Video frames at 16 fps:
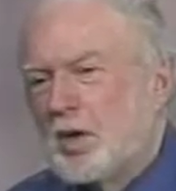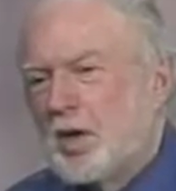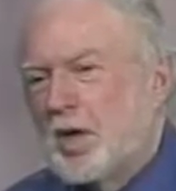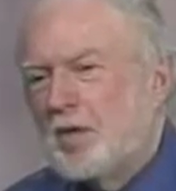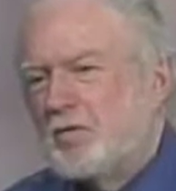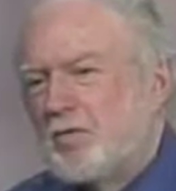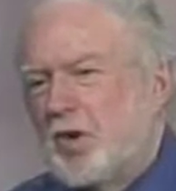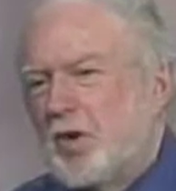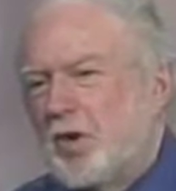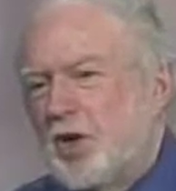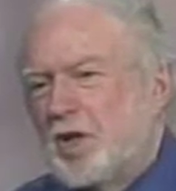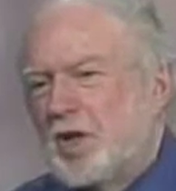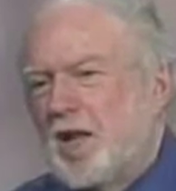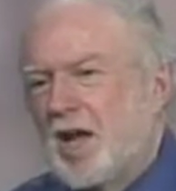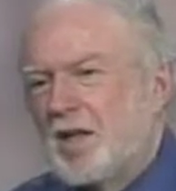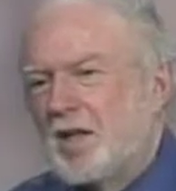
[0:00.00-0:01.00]
and very
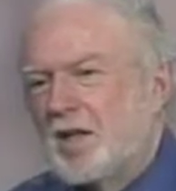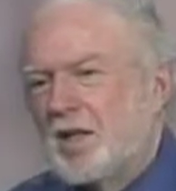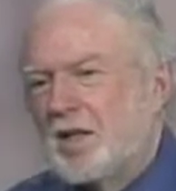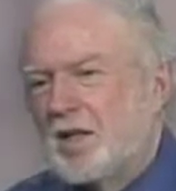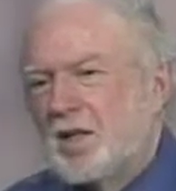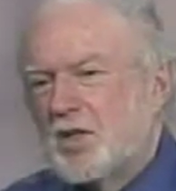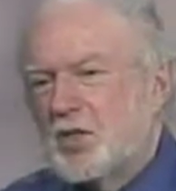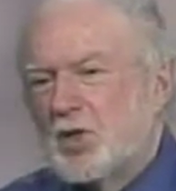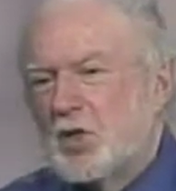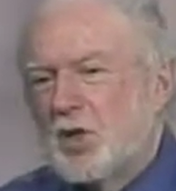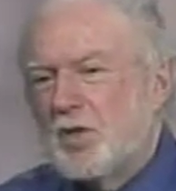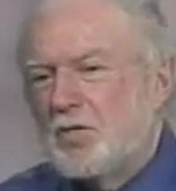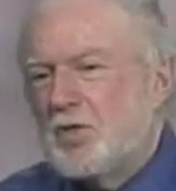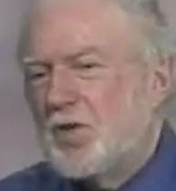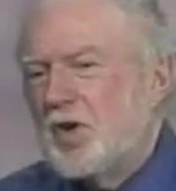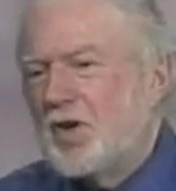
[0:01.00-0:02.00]
unlikely. So
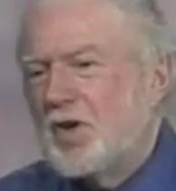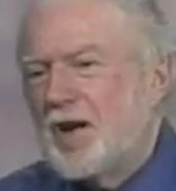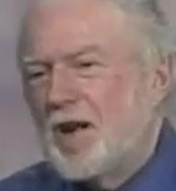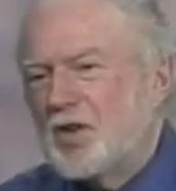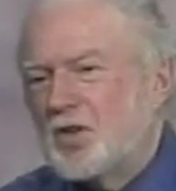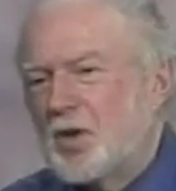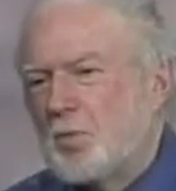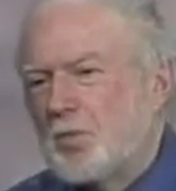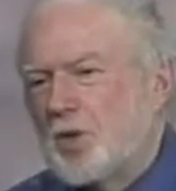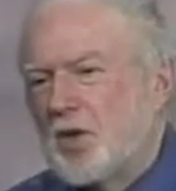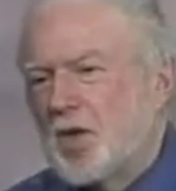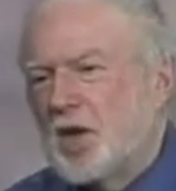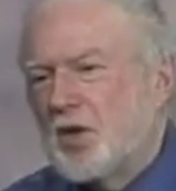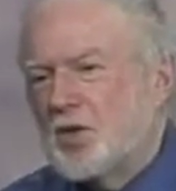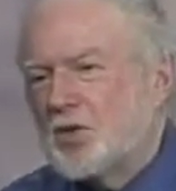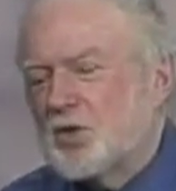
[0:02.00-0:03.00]
they figured out something
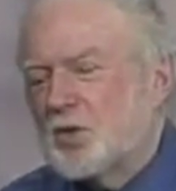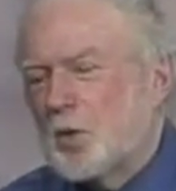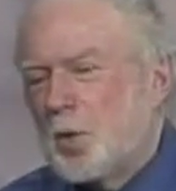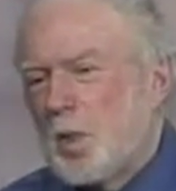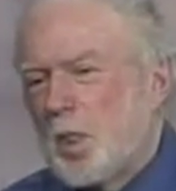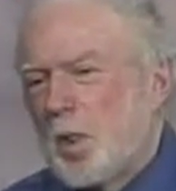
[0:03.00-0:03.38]
else.